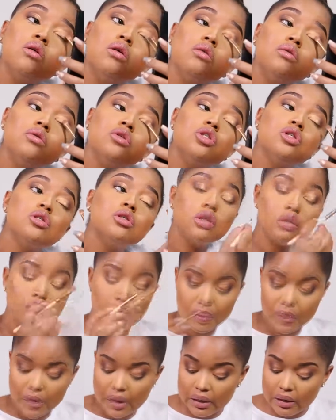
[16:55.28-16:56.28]
And we're just gonna
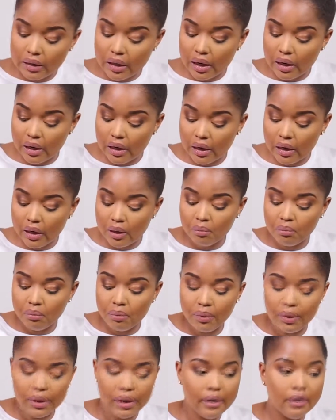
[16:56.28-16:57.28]
blend that in,
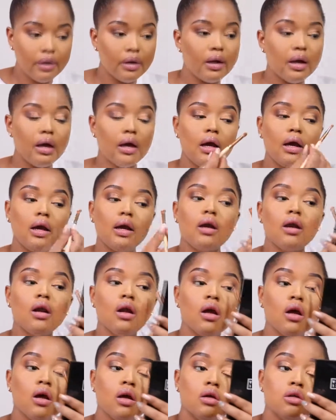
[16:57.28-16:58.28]
blend it in
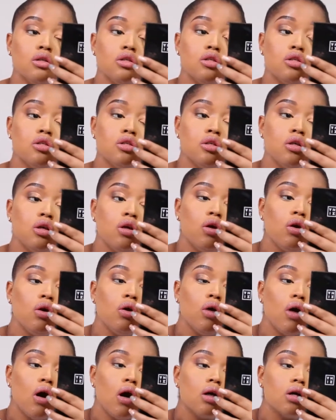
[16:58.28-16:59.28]

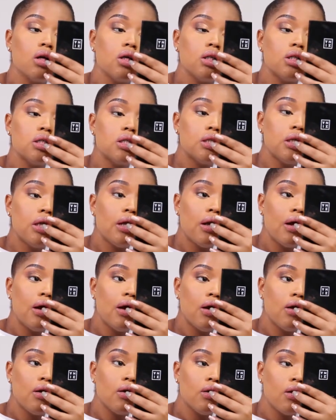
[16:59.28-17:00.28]
to our
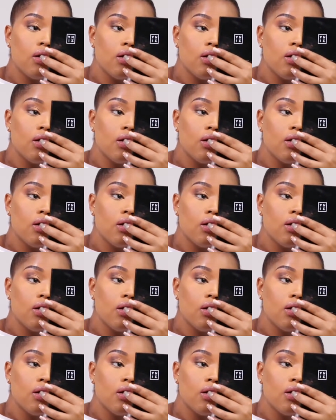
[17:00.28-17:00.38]
concealer.